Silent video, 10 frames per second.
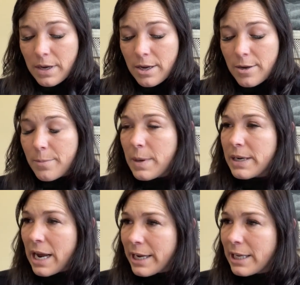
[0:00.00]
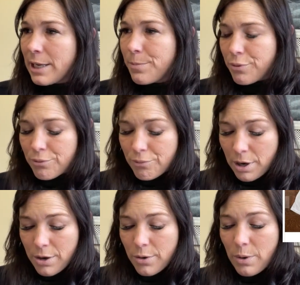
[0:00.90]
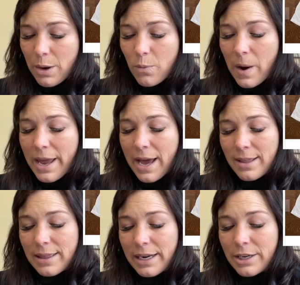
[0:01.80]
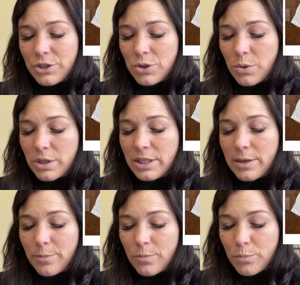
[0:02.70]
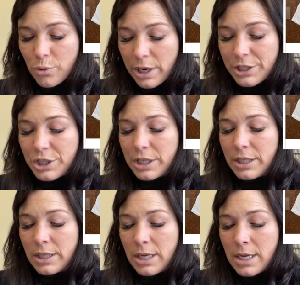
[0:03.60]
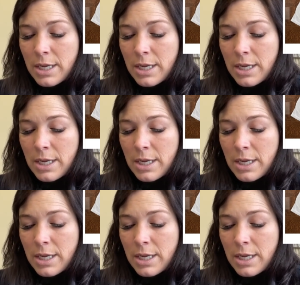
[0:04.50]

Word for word: Um, Nike Pro White Athletic Shorts Compression